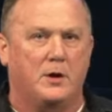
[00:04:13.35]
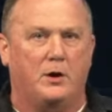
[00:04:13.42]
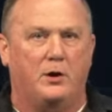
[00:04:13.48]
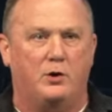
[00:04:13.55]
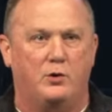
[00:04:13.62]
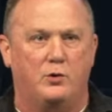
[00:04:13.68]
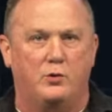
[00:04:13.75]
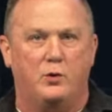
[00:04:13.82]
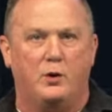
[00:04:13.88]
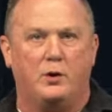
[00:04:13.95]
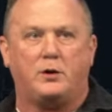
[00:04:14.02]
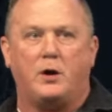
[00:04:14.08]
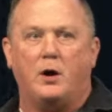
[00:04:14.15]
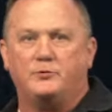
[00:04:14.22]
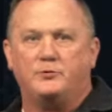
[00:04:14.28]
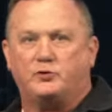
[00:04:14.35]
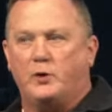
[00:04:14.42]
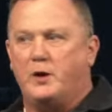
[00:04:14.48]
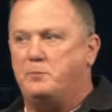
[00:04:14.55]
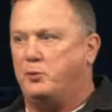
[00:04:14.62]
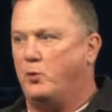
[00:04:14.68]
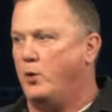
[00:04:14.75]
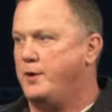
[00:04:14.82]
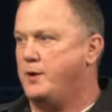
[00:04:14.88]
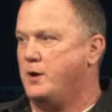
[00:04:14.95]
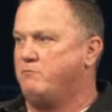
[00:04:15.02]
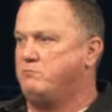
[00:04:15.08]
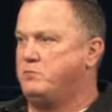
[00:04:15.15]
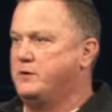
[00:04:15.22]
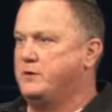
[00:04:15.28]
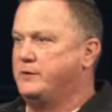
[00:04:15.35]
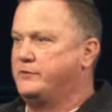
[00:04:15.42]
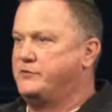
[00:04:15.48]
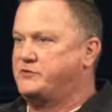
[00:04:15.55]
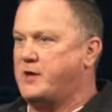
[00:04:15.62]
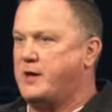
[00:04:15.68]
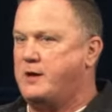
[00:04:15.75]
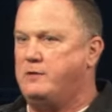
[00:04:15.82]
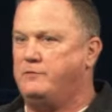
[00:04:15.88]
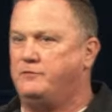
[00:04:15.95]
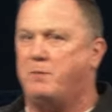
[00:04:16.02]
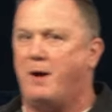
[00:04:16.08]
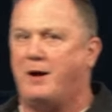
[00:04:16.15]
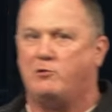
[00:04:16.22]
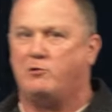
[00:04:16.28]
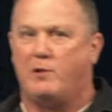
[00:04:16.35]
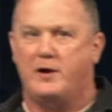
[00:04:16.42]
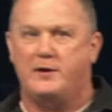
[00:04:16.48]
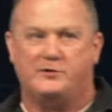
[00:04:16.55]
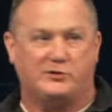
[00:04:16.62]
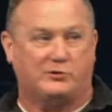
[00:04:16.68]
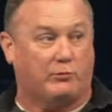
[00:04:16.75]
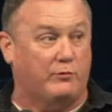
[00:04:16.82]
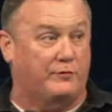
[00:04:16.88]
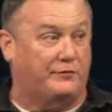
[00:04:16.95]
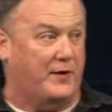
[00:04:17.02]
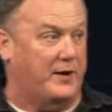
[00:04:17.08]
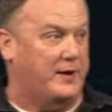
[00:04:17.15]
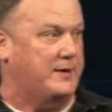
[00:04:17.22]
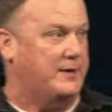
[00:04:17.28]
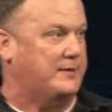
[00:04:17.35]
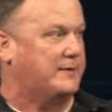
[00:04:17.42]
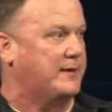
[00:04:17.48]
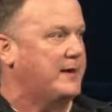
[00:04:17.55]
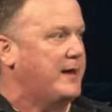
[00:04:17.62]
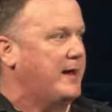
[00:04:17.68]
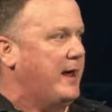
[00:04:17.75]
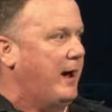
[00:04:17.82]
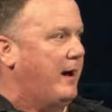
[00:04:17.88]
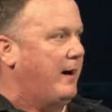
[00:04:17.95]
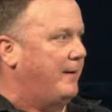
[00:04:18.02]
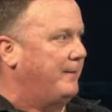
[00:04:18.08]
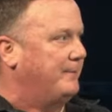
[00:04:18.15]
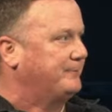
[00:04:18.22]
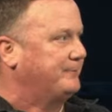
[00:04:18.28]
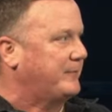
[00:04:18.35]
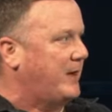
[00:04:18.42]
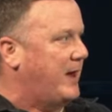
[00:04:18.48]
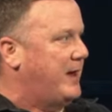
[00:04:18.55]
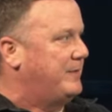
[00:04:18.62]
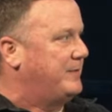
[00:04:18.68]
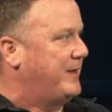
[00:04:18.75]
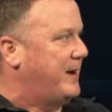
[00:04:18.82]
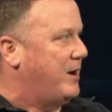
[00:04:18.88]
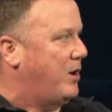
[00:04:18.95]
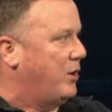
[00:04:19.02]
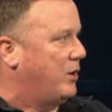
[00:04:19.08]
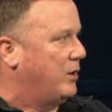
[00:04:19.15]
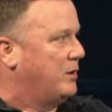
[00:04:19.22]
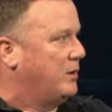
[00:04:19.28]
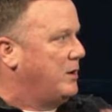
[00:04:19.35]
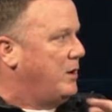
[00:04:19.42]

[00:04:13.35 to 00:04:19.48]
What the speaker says: who come to a point of being saved by grace through faith, and they are